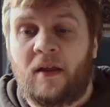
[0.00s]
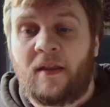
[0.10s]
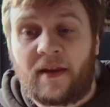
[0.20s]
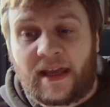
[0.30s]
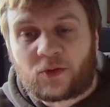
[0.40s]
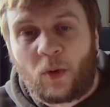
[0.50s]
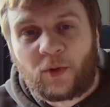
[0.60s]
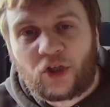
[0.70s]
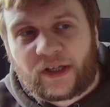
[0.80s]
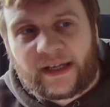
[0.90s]
The next one
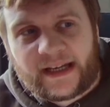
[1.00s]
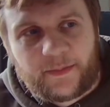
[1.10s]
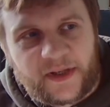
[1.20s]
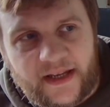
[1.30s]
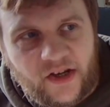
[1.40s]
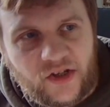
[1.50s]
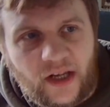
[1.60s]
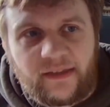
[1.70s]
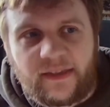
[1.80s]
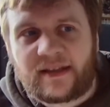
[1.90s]
we're looking at is possession,
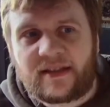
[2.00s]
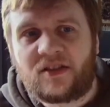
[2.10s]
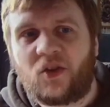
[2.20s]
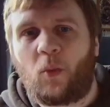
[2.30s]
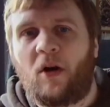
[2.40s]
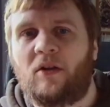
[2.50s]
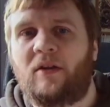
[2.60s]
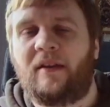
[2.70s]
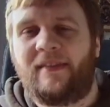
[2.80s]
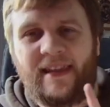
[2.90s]
and this is the one
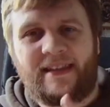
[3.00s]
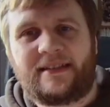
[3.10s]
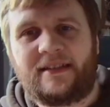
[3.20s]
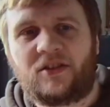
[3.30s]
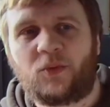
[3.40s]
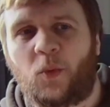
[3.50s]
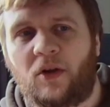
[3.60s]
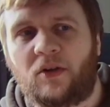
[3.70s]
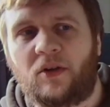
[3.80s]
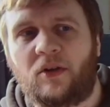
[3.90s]

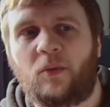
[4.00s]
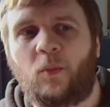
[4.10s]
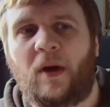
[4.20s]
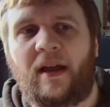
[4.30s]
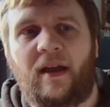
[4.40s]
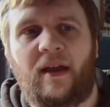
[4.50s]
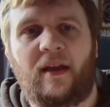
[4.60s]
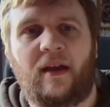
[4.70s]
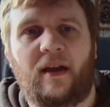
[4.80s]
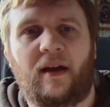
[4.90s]

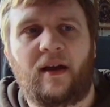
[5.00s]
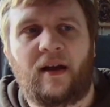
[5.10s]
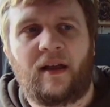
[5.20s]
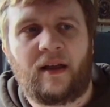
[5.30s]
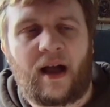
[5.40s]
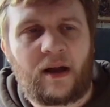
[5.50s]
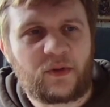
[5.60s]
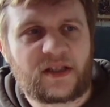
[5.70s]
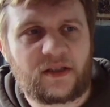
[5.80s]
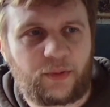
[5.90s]
where I
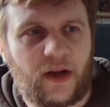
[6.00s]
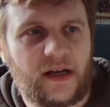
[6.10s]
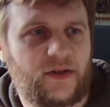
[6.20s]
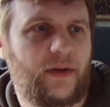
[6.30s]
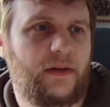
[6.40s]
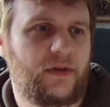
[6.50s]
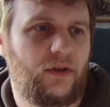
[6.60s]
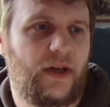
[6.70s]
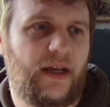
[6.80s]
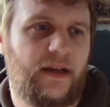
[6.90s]
was surprised when I was
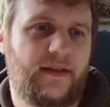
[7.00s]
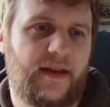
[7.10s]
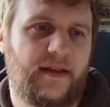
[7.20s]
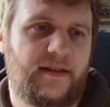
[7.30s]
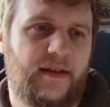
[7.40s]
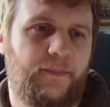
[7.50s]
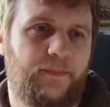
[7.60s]
looking at the data.